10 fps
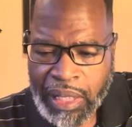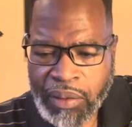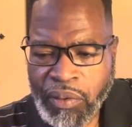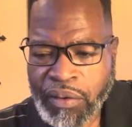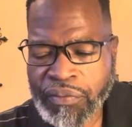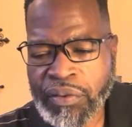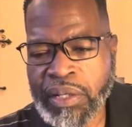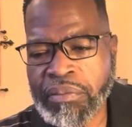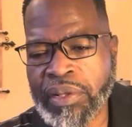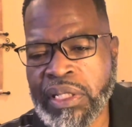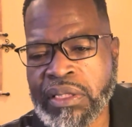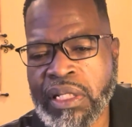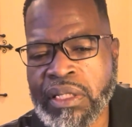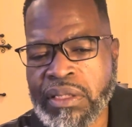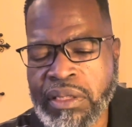Well, friend, please
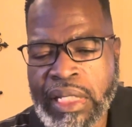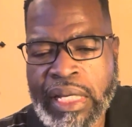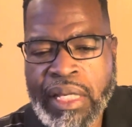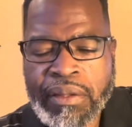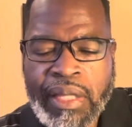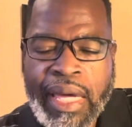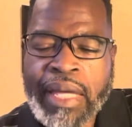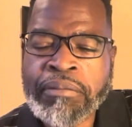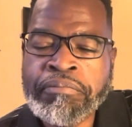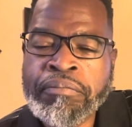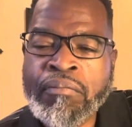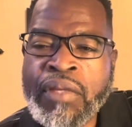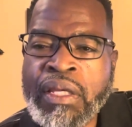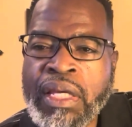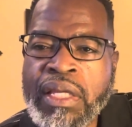understand that
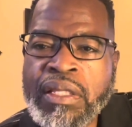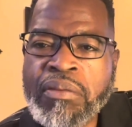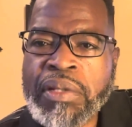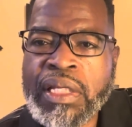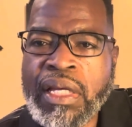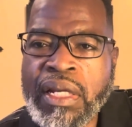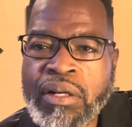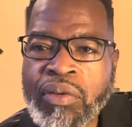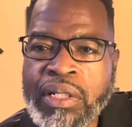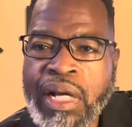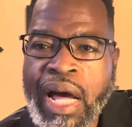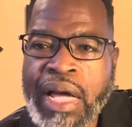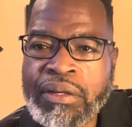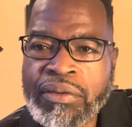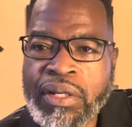in the beginning, when
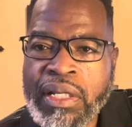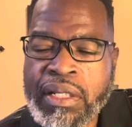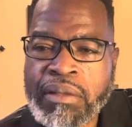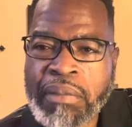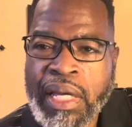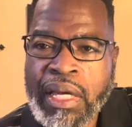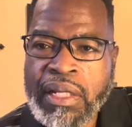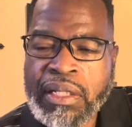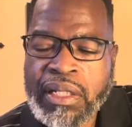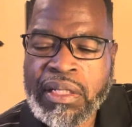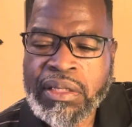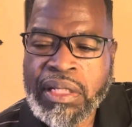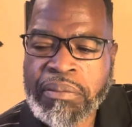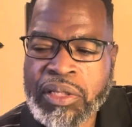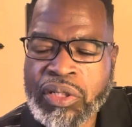God created man in his
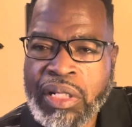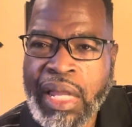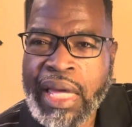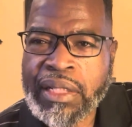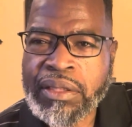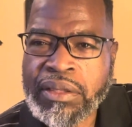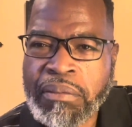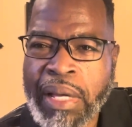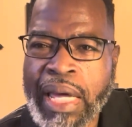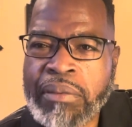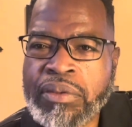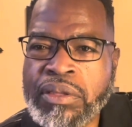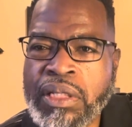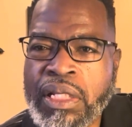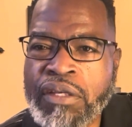image and likeness, the Bible
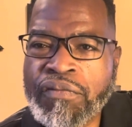said he